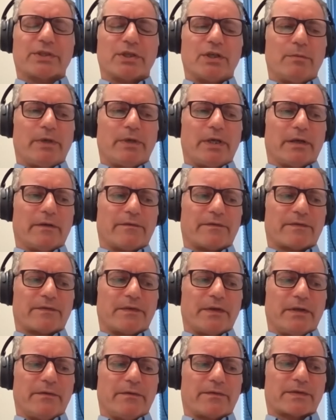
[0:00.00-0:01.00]
assuming
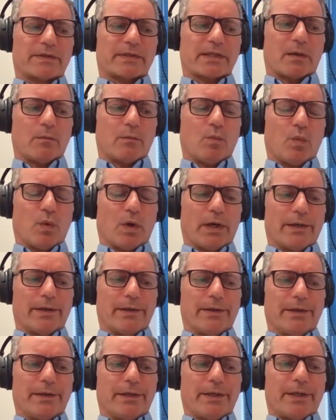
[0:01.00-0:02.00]
if
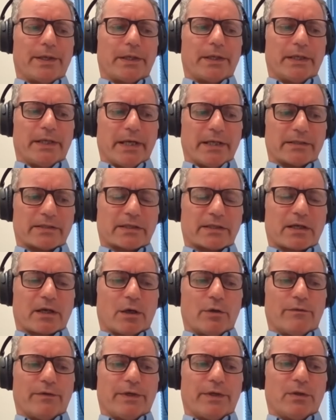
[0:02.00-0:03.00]
someone gets
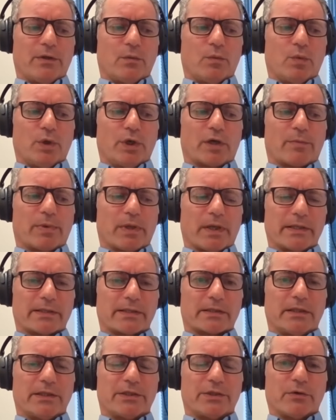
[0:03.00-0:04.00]
COVID in the
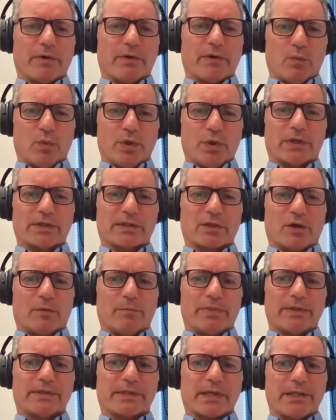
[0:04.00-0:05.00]
workplace, the issue around workers'
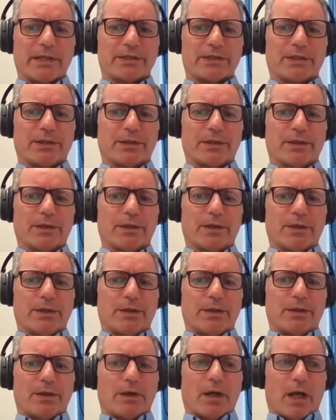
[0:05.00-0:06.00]
compensation,
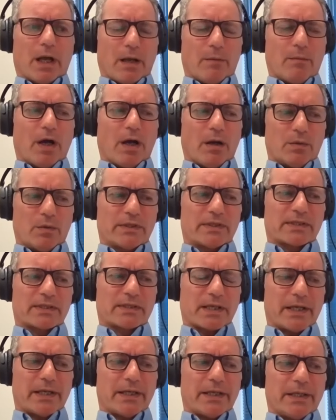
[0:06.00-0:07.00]
I would
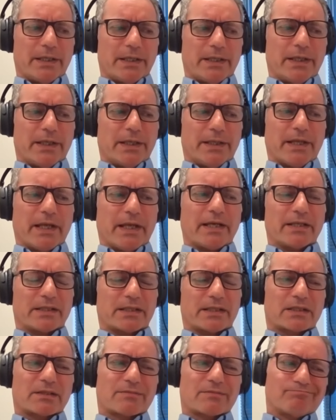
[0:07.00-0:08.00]
say that
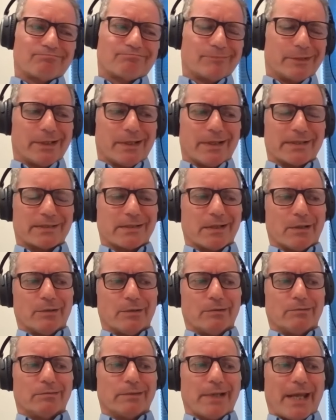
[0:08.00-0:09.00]
there's
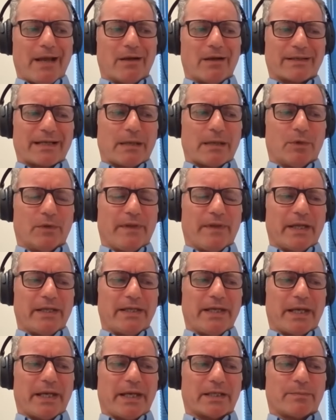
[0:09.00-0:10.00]
no outcome on
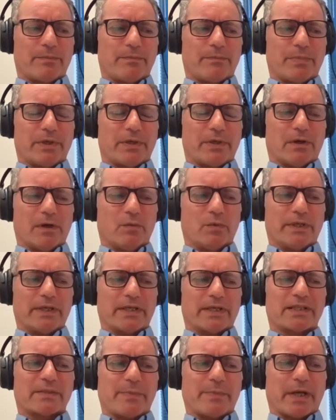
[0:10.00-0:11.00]
that yet, but I would
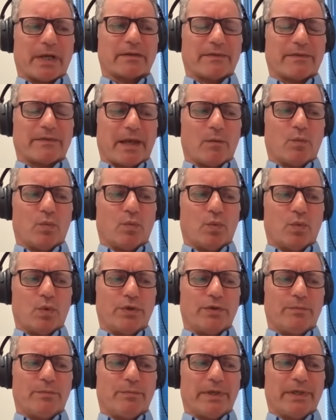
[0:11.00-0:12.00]
expect that
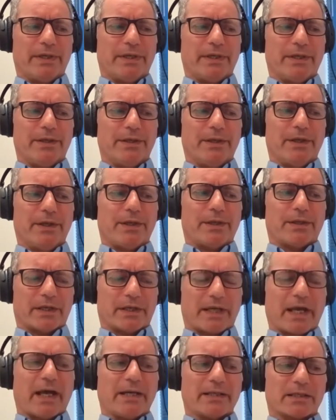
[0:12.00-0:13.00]
would be the
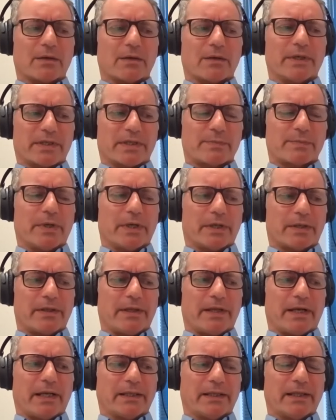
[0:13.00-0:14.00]
case. I would expect
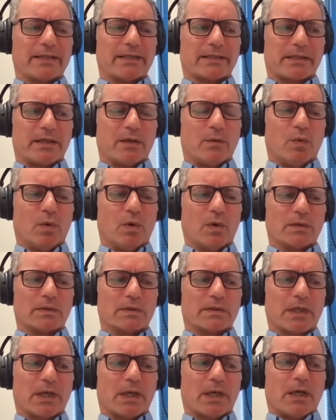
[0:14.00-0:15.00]
that unless there
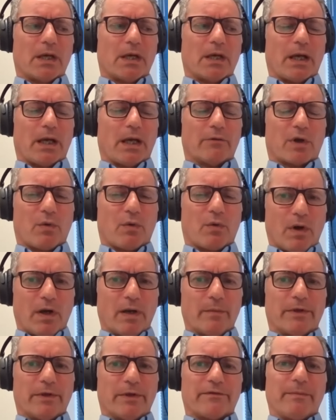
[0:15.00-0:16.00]
was a
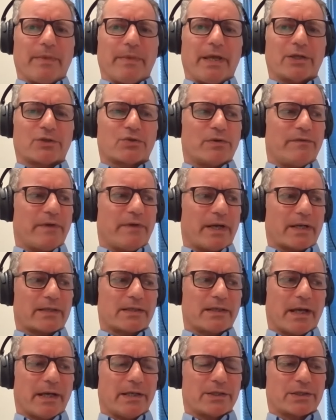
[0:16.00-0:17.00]
requirement for mandatory
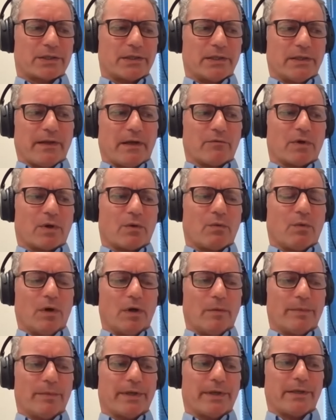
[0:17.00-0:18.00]
vaccination and that
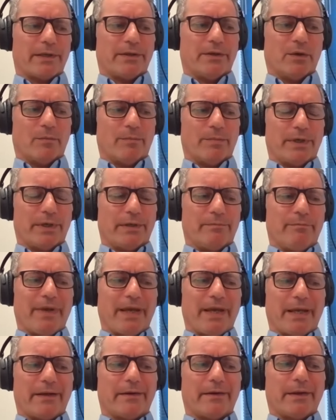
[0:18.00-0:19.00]
requirement had not been
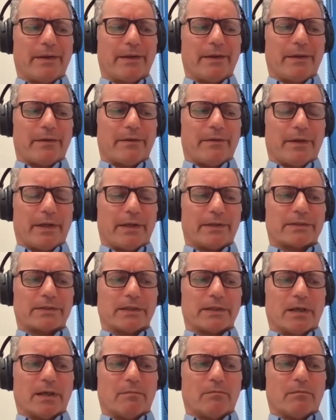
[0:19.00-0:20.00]
met,
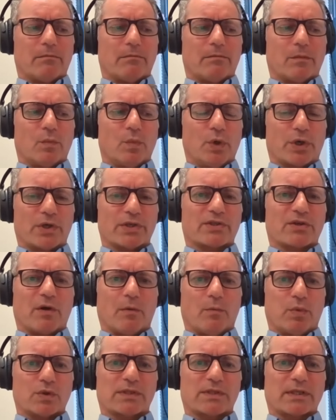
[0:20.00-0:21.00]
that workers'
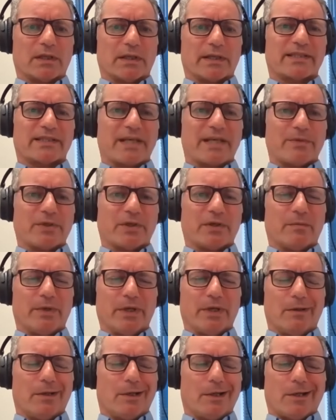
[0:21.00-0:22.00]
comp will still accept it. I
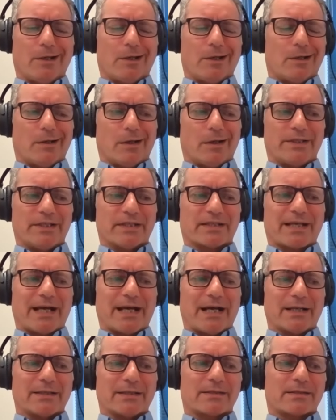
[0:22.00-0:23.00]
mean, I just
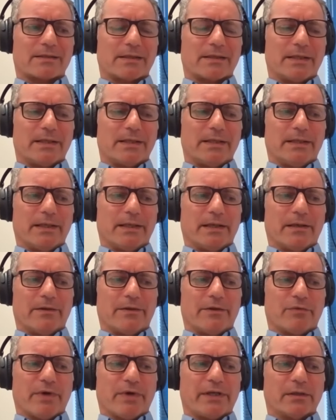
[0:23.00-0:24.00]
can't see
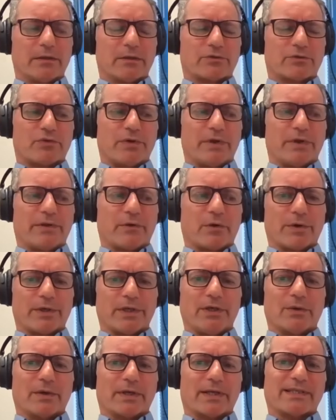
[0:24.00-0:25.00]
the regulatory
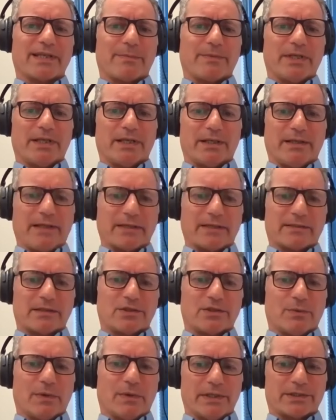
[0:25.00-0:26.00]
authority not accepting it in that
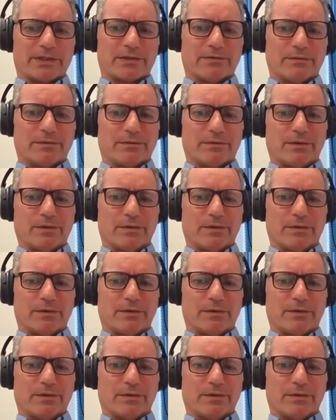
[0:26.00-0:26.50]
situation.